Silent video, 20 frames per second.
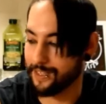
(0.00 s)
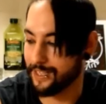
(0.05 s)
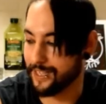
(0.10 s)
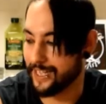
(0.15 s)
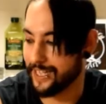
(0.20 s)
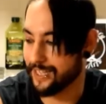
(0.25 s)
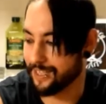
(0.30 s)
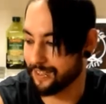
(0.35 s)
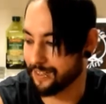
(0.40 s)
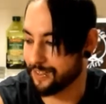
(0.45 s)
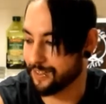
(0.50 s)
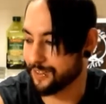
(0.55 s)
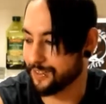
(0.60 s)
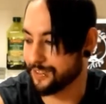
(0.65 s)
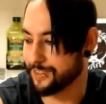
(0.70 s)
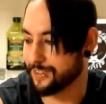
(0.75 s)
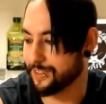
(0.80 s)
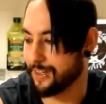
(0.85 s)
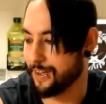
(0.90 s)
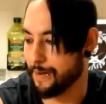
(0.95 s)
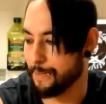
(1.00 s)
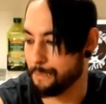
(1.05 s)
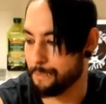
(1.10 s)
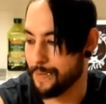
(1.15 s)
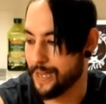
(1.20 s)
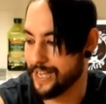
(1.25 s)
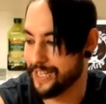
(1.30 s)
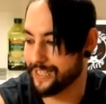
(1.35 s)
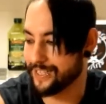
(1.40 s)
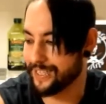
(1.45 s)
It looks
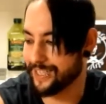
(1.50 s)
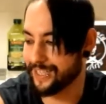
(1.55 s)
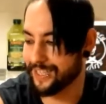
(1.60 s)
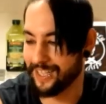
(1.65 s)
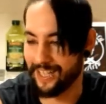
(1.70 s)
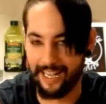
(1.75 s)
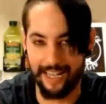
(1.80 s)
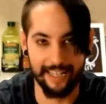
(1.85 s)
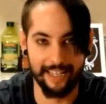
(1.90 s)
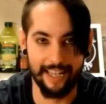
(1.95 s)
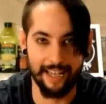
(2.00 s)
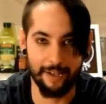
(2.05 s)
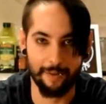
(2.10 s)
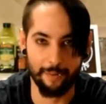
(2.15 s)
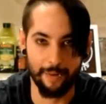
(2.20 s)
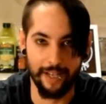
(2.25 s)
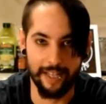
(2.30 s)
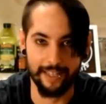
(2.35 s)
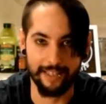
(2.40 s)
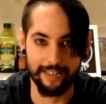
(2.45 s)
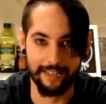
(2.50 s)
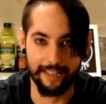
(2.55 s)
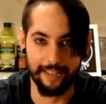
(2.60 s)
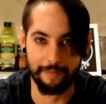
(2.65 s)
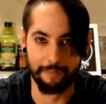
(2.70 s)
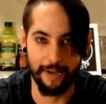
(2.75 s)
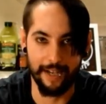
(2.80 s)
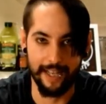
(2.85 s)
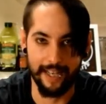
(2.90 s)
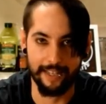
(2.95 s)
amazing. I can't wait to
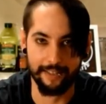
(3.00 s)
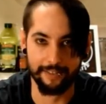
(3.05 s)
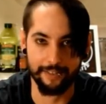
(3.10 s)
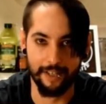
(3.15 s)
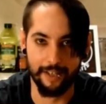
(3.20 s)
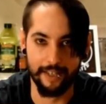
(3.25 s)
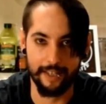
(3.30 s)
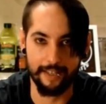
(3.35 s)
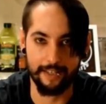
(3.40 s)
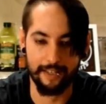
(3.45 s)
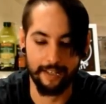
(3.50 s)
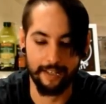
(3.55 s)
get my hands on it.